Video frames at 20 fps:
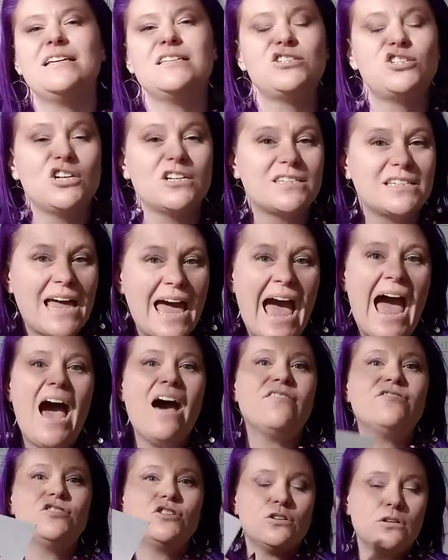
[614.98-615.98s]
is just
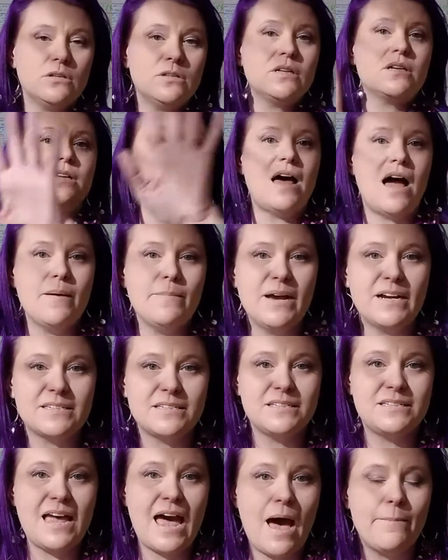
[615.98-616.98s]
after the climax
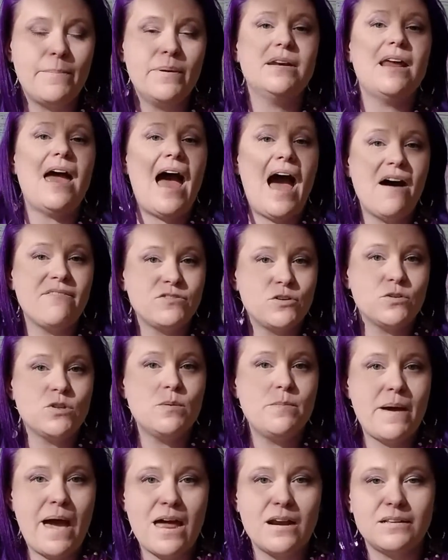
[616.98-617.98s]
has happened, after
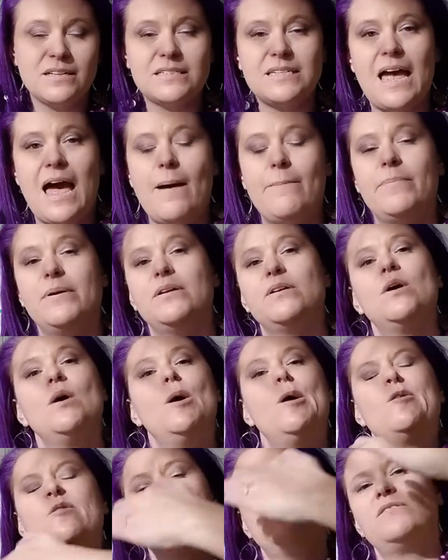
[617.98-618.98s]
the battle has happened,
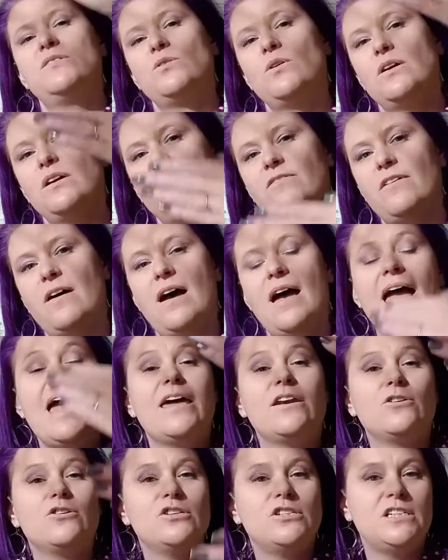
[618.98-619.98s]
we have sort of an
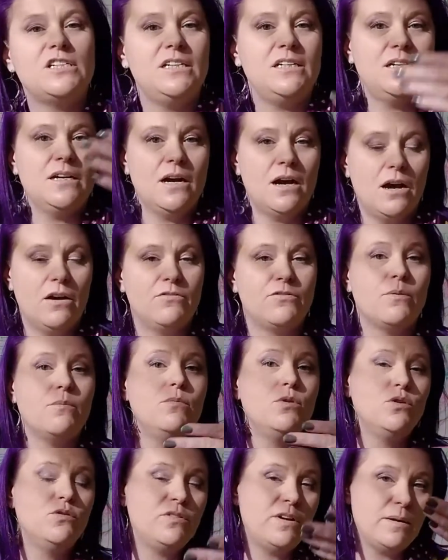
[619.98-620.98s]
energy of
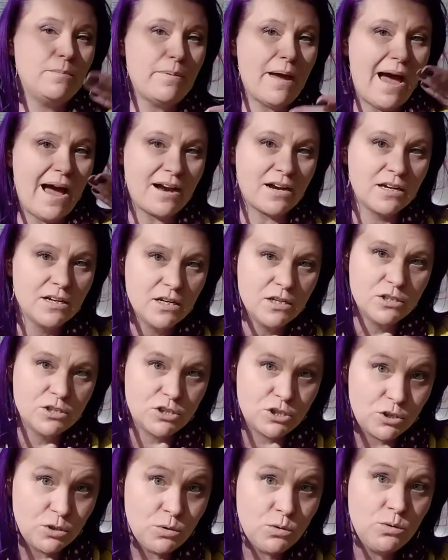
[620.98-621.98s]
moving back
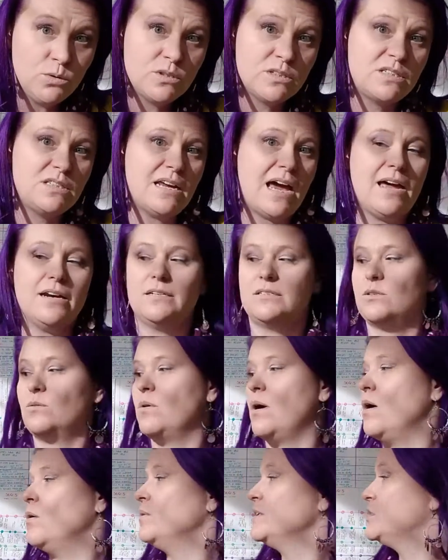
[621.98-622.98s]
to the status
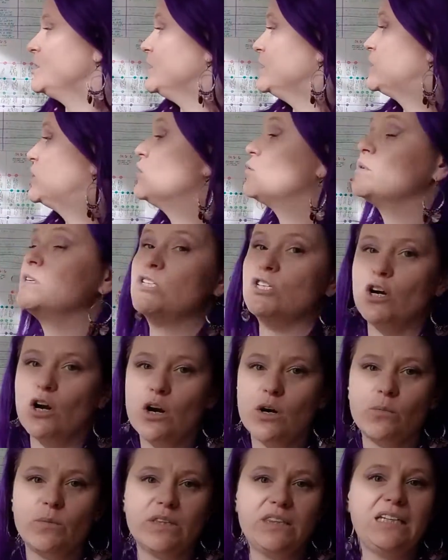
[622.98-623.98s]
quo, which is the
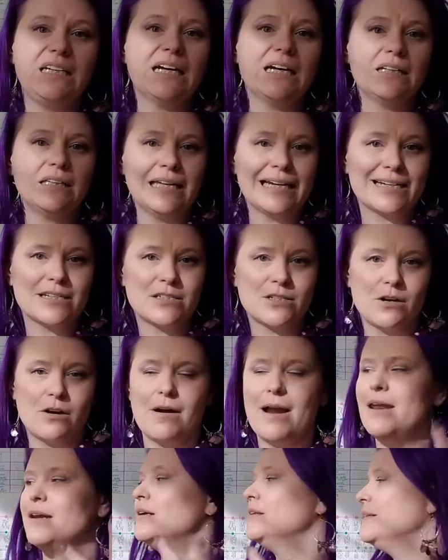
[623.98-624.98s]
return with the elixir.
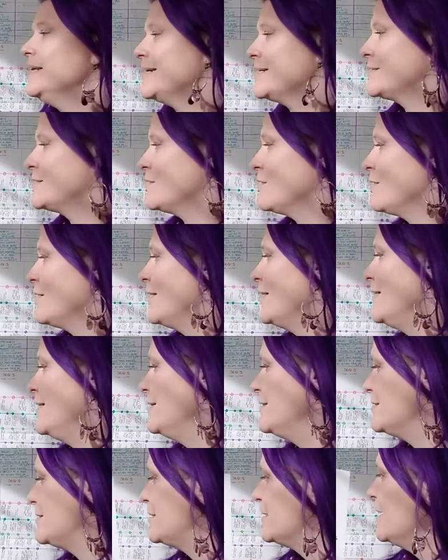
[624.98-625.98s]
And elixir
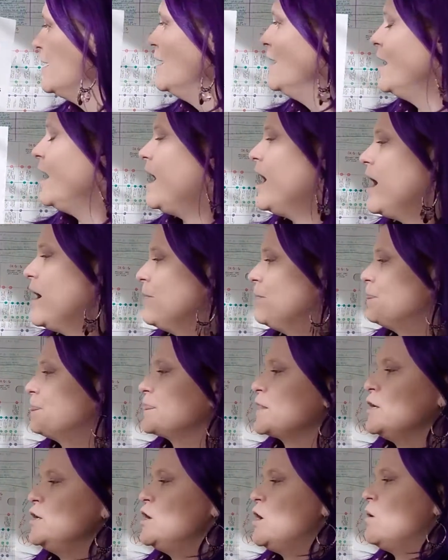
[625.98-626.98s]
is,
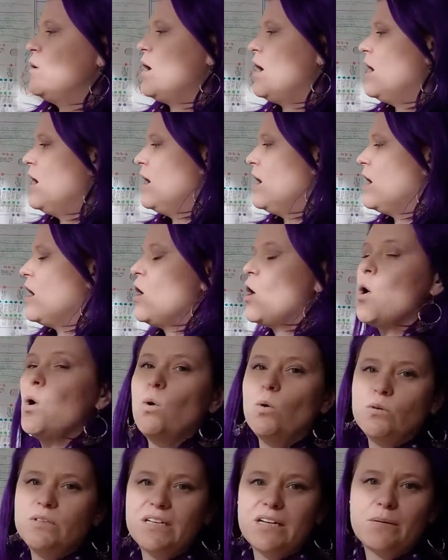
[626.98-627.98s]
a
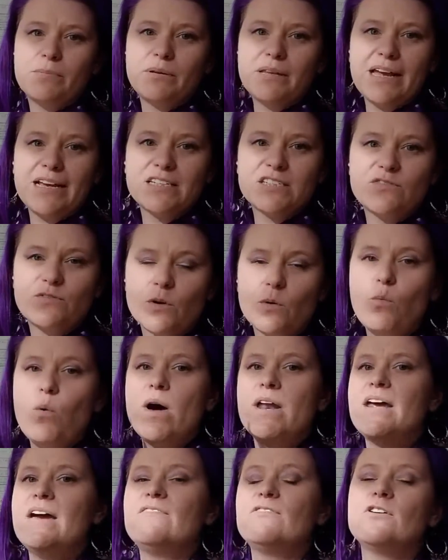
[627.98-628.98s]
holding place for
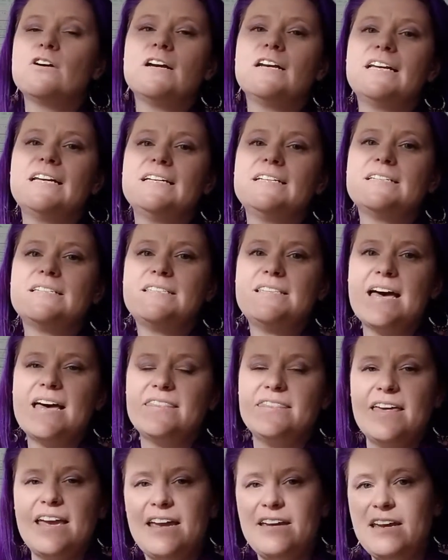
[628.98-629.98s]
whatever it is
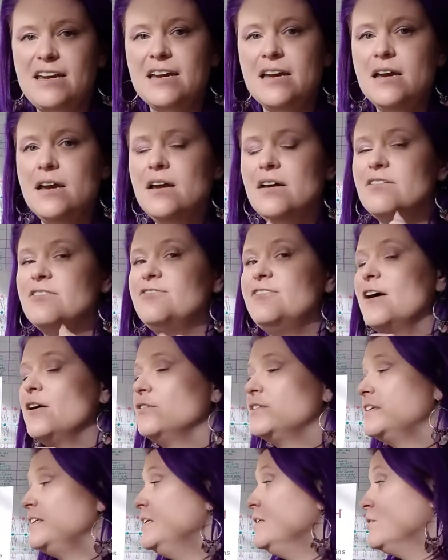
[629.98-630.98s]
that they
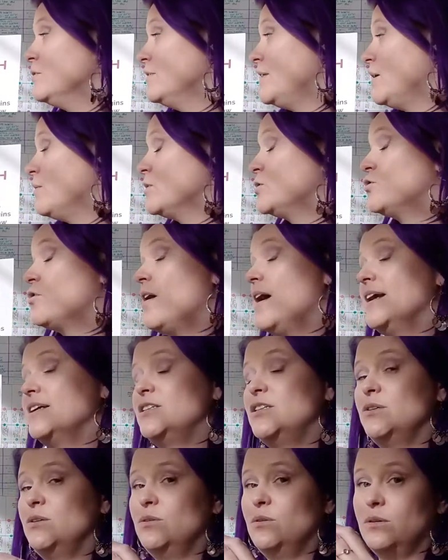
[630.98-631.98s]
felt either they were trying
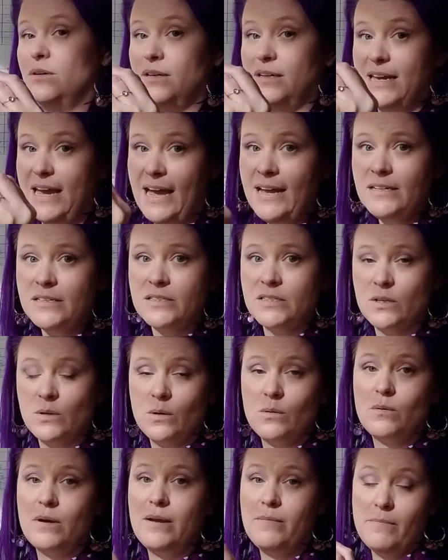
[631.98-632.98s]
to get,
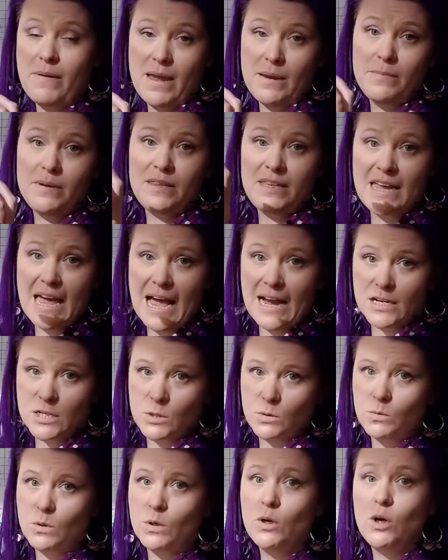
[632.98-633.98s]
so it may be the
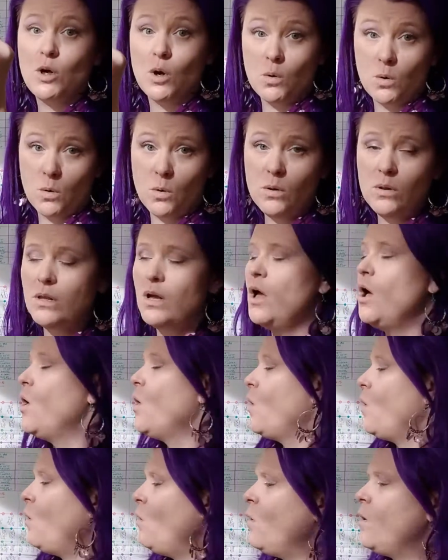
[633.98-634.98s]
actual goal,
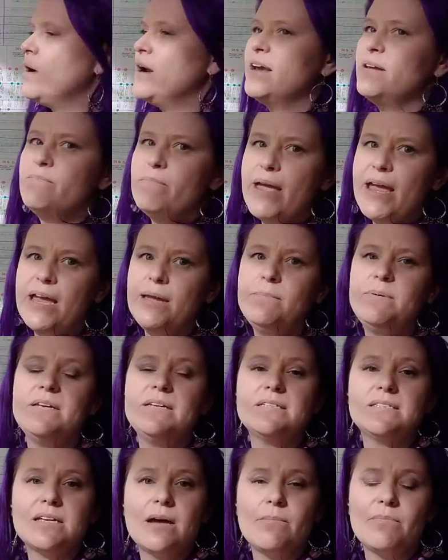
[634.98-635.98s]
or it may
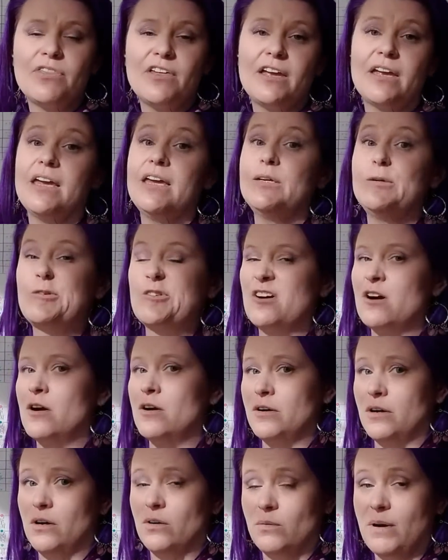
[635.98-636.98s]
be something
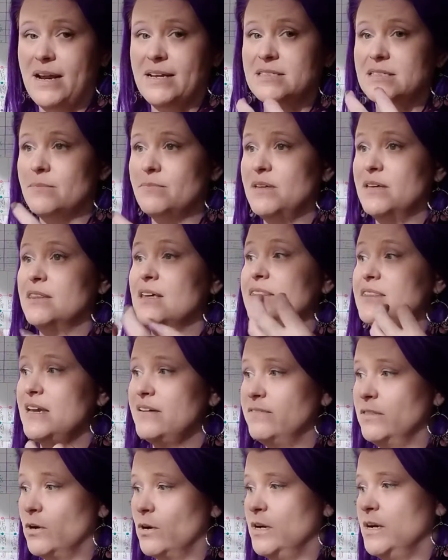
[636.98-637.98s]
internal, right? Something that
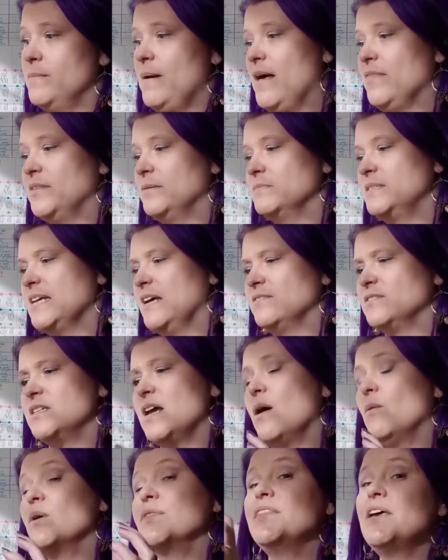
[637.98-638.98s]
they've learned about themselves,
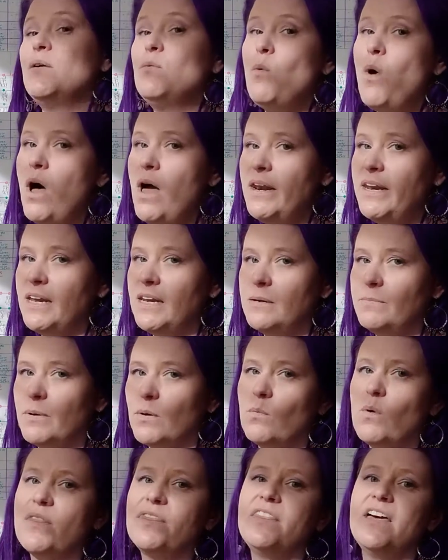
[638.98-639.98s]
not what they wanted,
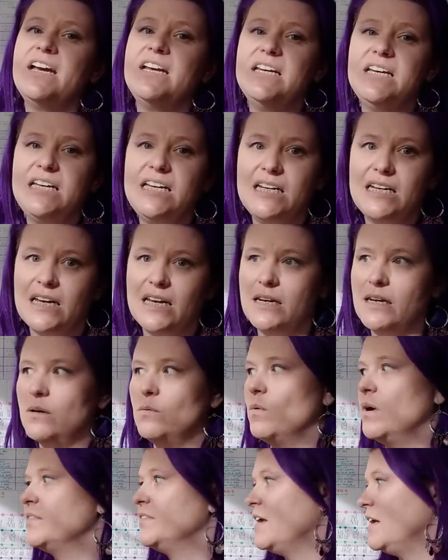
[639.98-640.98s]
but what they needed
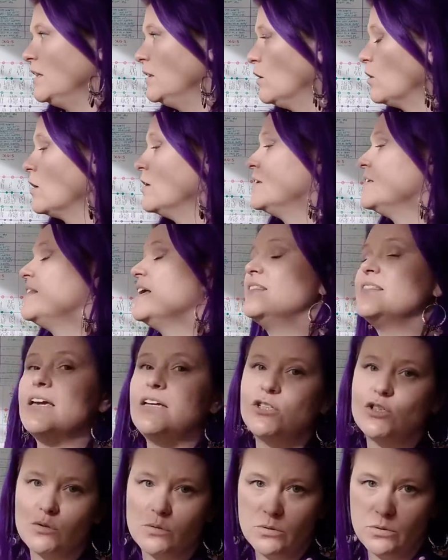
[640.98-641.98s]
and what they learned that they
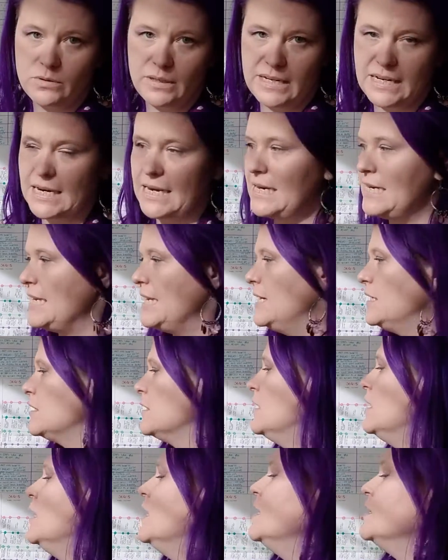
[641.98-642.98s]
truly needed.
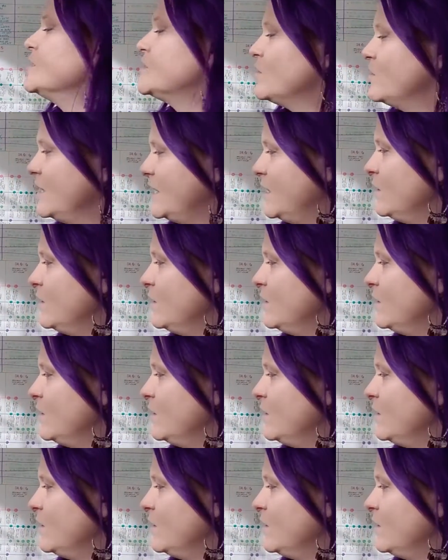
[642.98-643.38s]
So the